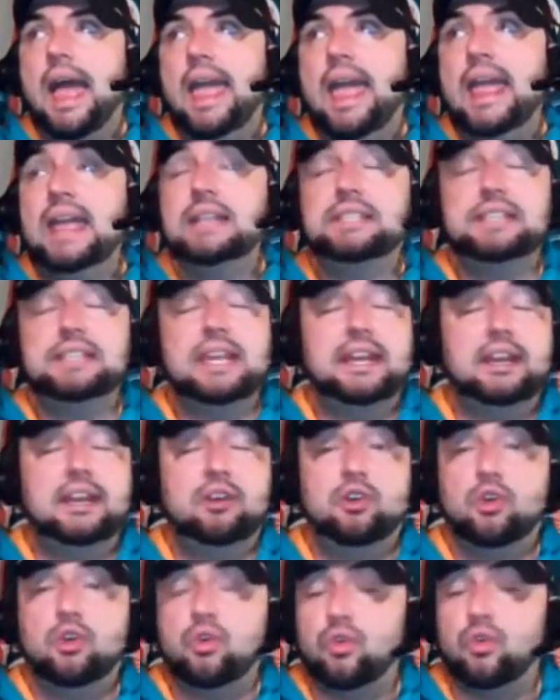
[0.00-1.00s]
it's an
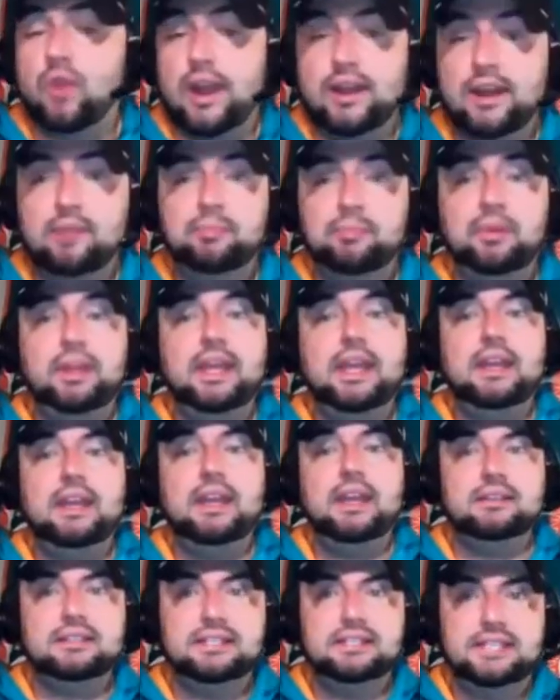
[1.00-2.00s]

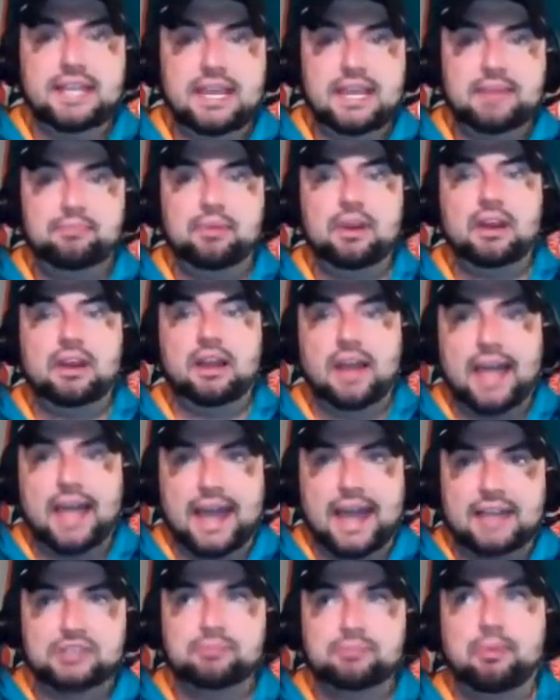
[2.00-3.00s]
incredibly deep
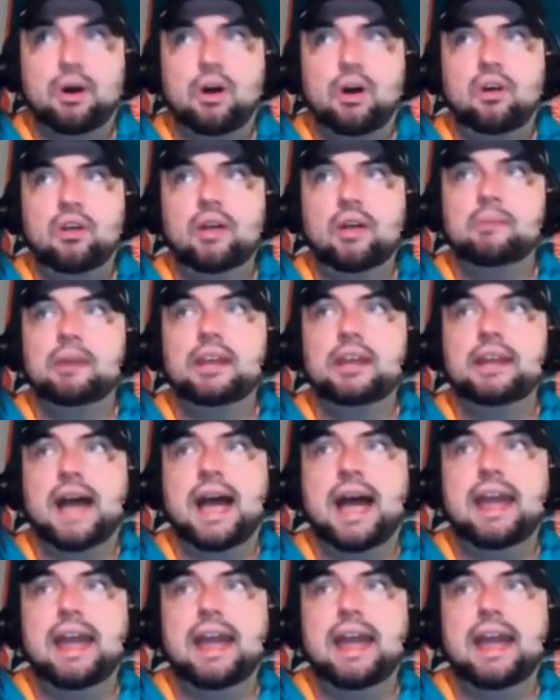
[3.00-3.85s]
class, Paul. I mean,